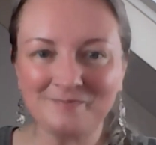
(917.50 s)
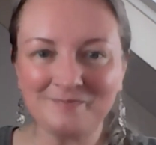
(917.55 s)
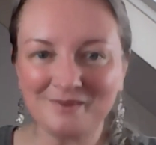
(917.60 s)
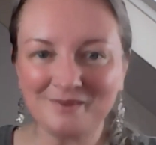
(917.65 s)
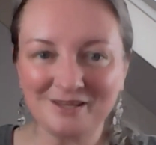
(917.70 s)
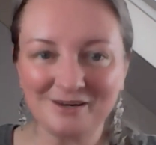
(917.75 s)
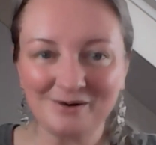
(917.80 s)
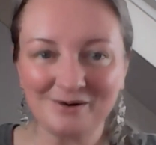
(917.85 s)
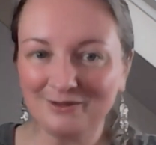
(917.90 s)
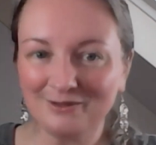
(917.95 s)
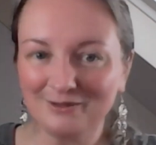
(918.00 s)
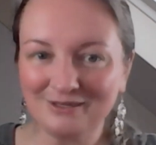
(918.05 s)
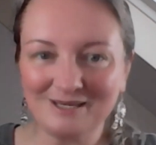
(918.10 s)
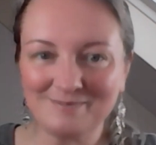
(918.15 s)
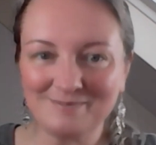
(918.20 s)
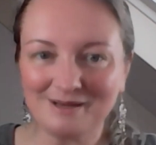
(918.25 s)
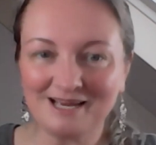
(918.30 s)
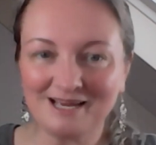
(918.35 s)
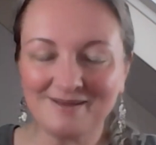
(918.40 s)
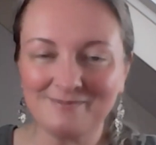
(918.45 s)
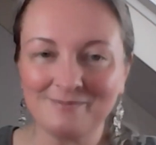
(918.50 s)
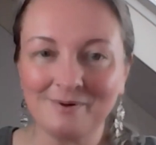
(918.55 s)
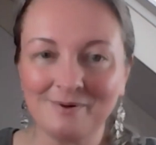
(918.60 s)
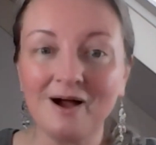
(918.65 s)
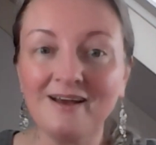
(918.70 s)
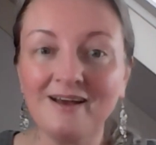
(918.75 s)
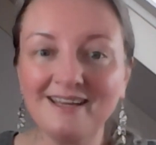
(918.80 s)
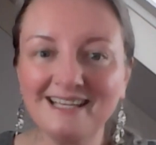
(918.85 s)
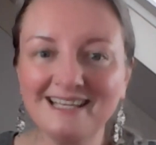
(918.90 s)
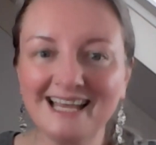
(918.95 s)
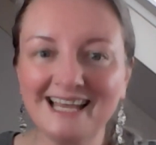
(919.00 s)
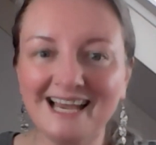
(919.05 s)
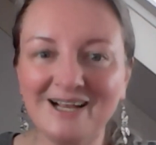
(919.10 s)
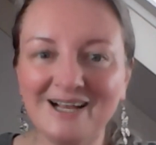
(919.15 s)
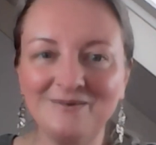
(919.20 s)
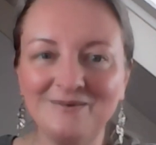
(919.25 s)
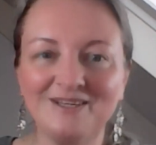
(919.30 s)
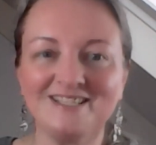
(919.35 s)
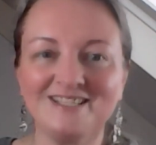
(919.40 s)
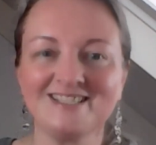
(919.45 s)
you know, look at my body
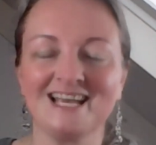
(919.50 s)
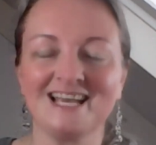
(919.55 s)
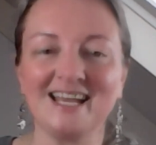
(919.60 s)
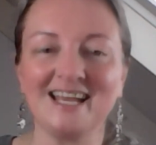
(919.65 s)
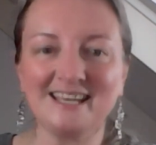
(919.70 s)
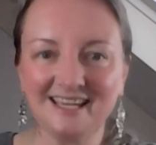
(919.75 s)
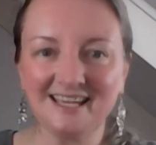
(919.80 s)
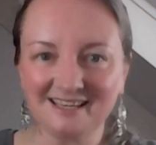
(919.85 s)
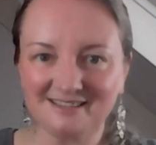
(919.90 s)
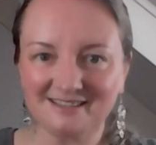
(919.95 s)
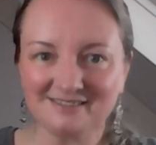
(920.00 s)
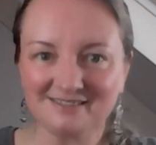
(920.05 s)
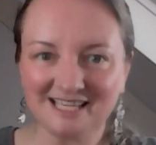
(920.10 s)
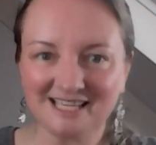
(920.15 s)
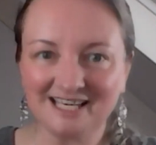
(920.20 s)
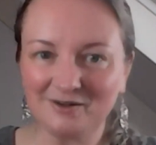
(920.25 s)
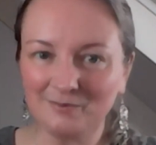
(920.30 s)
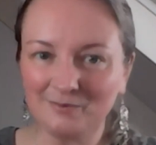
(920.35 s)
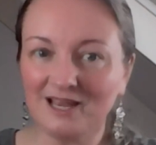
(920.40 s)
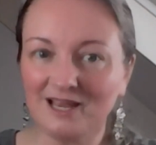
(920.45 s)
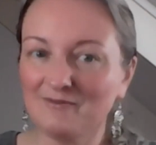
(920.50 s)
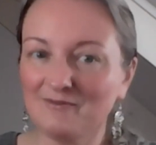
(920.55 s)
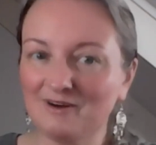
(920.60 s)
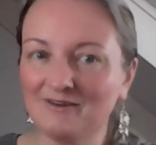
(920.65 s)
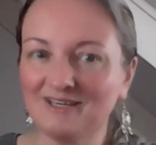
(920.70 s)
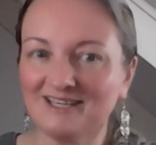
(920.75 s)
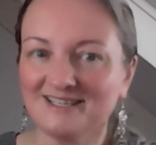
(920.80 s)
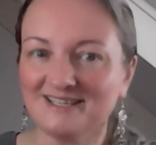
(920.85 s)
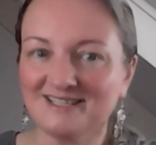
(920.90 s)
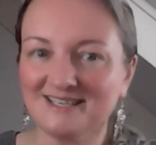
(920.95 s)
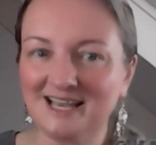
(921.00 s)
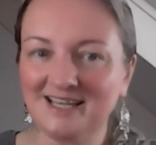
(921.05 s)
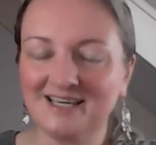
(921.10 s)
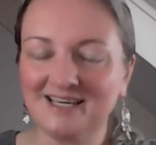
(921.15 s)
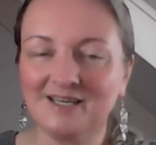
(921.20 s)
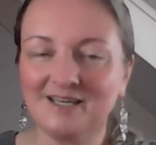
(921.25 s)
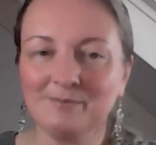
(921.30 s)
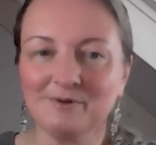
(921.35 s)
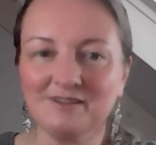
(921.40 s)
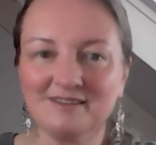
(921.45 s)
language. I get, in a way, very
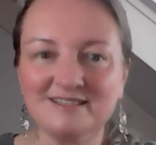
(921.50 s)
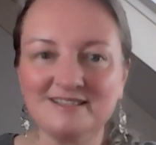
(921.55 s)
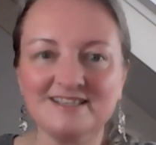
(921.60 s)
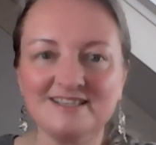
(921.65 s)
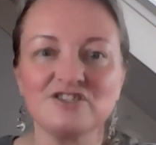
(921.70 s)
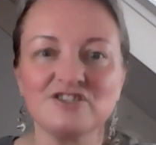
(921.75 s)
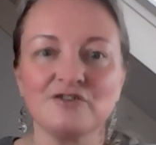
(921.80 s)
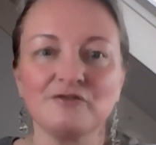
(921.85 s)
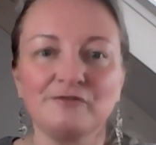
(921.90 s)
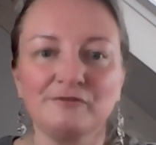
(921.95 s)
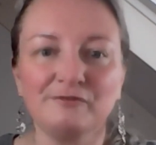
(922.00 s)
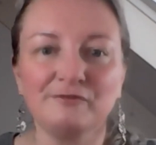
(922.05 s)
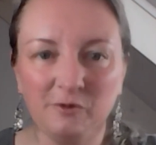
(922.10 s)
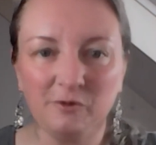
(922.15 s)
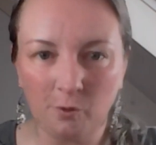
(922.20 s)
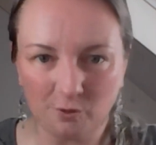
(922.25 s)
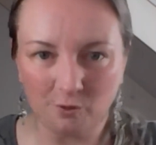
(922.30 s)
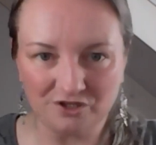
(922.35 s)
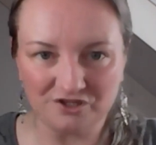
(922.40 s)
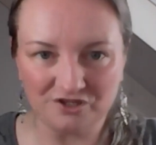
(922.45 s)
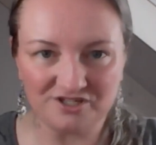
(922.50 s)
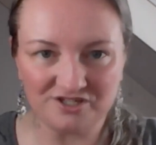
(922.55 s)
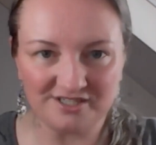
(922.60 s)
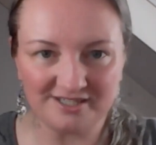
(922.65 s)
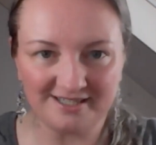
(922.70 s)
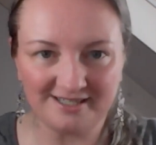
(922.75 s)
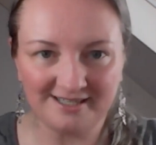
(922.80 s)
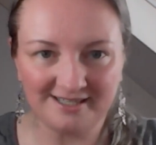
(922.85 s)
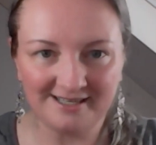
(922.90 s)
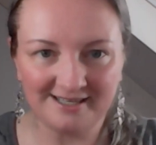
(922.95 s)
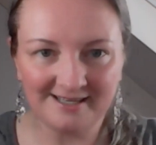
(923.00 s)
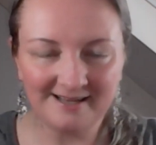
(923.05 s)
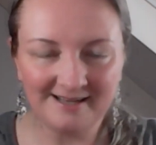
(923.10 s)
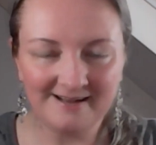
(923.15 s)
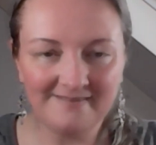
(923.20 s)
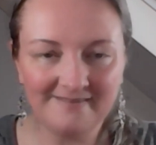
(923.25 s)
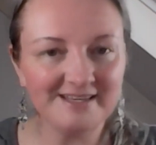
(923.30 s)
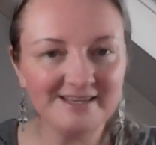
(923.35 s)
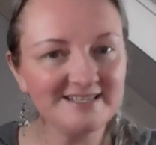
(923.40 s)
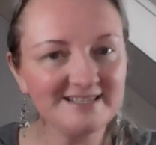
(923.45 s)
excited. But this is a force.
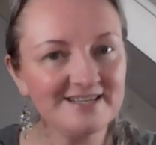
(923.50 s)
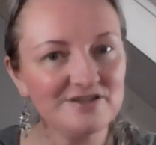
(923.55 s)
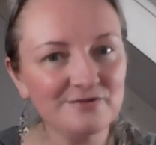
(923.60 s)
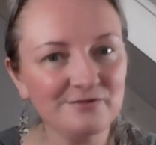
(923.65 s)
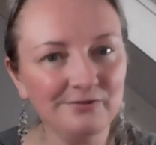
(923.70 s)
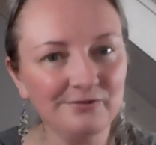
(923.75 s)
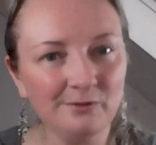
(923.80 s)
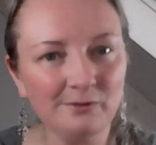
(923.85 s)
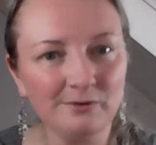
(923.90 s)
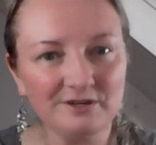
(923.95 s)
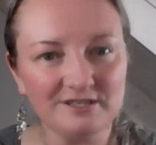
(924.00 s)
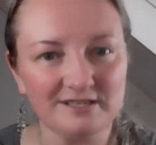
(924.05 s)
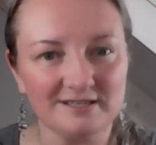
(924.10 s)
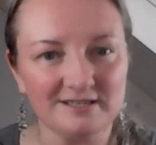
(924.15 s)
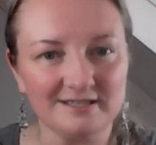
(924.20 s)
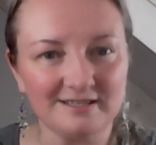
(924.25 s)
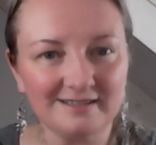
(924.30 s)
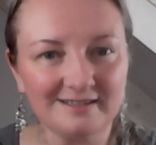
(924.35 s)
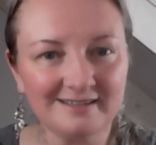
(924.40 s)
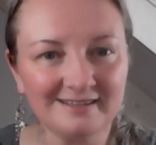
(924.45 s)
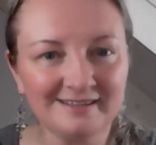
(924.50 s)
This is forced.